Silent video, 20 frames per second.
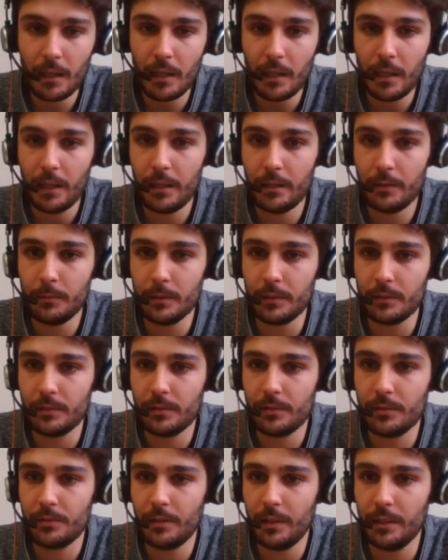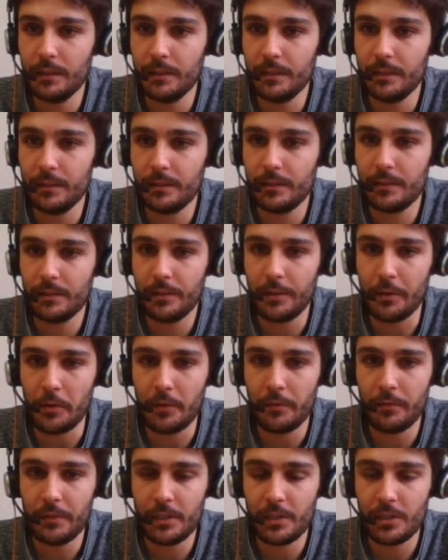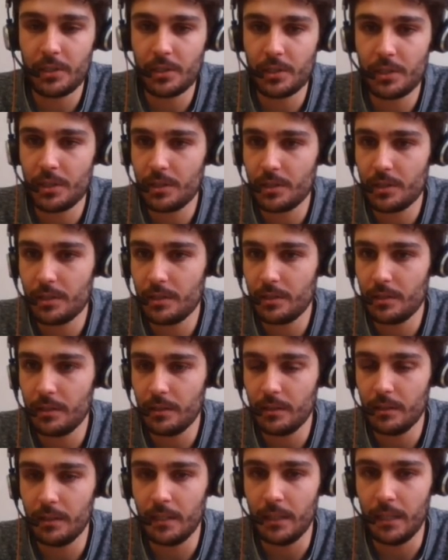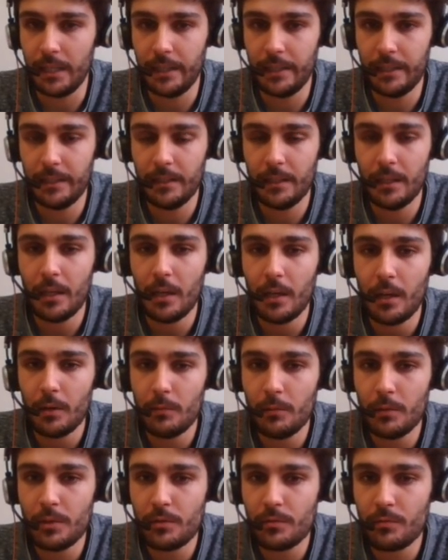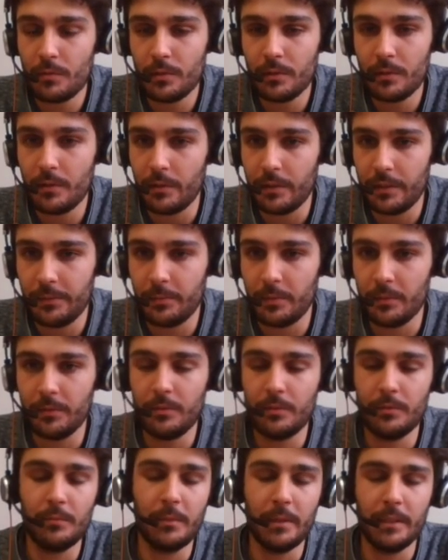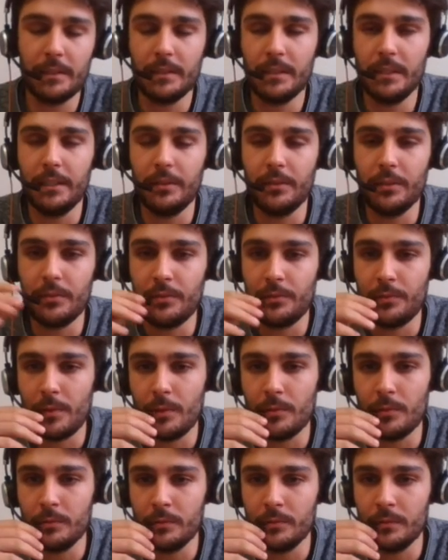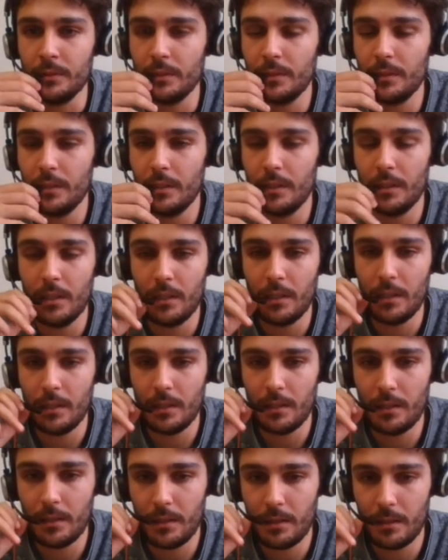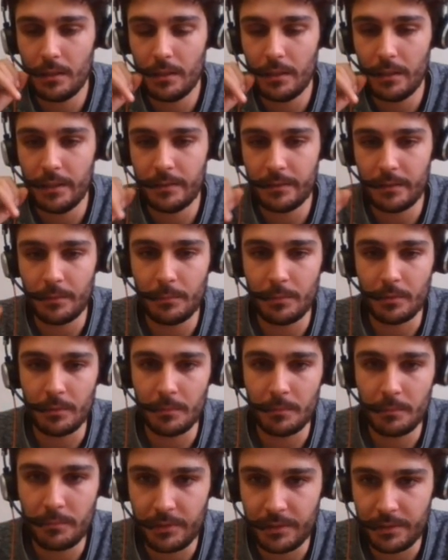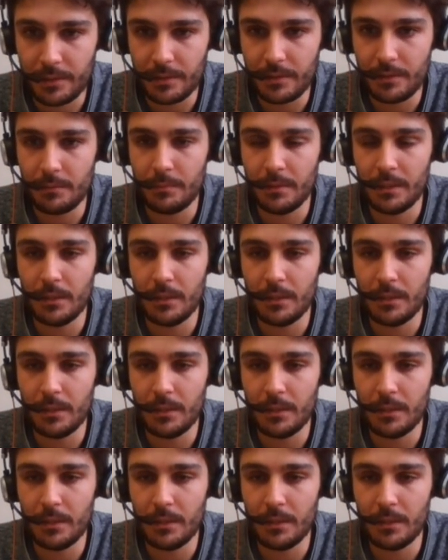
And we also tried this curvish line, which would correspond to basically the drone example presented